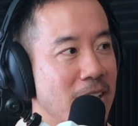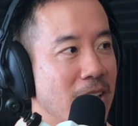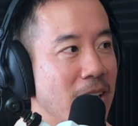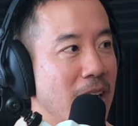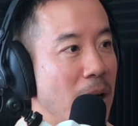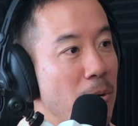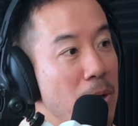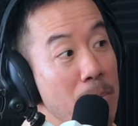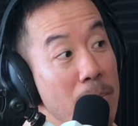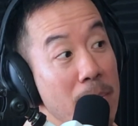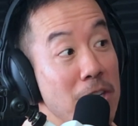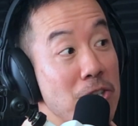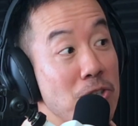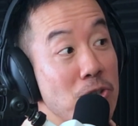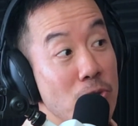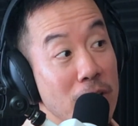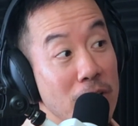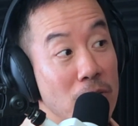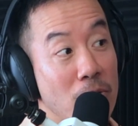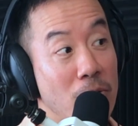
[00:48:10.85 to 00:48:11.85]
are we
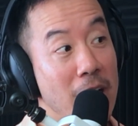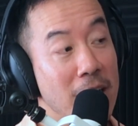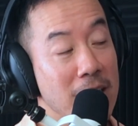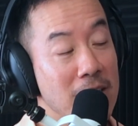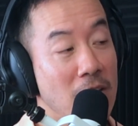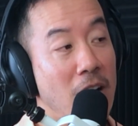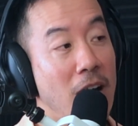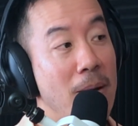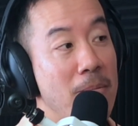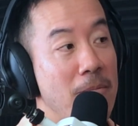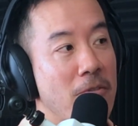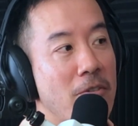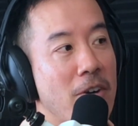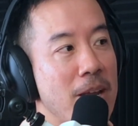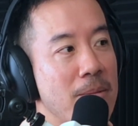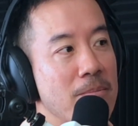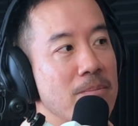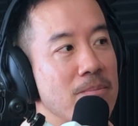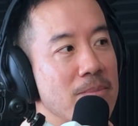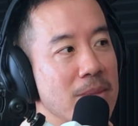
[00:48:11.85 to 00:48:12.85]
measuring the right time
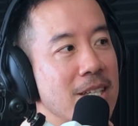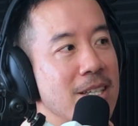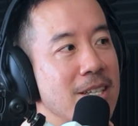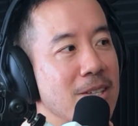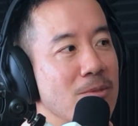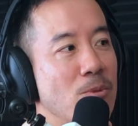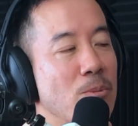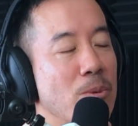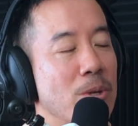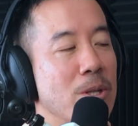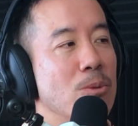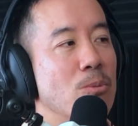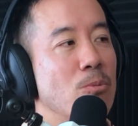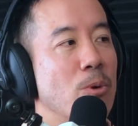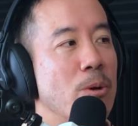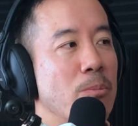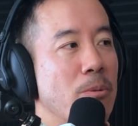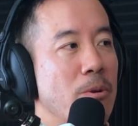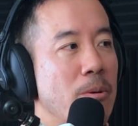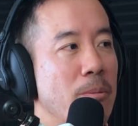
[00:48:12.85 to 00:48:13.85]
frame when
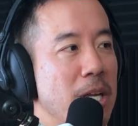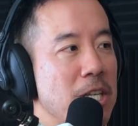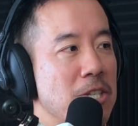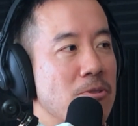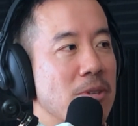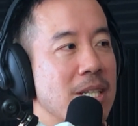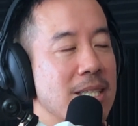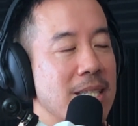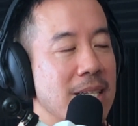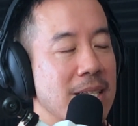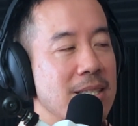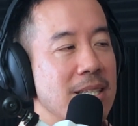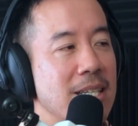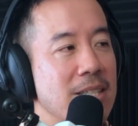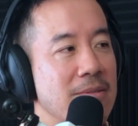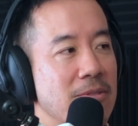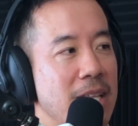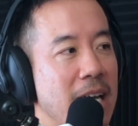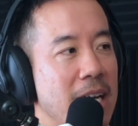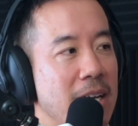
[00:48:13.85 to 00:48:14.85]
we're measuring
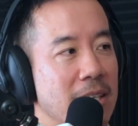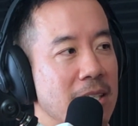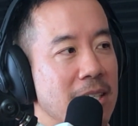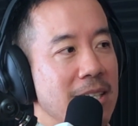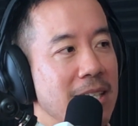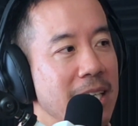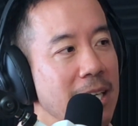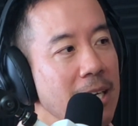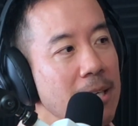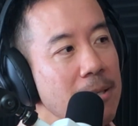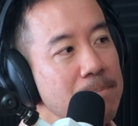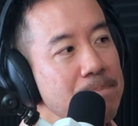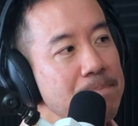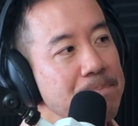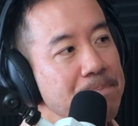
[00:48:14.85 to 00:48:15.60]
success for that kind of leader?